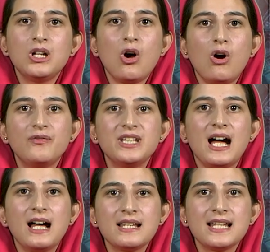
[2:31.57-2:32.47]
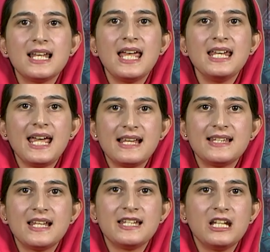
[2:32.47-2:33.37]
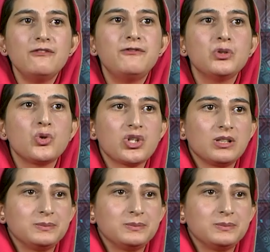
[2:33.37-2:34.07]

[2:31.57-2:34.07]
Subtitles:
of the underlying asset in future.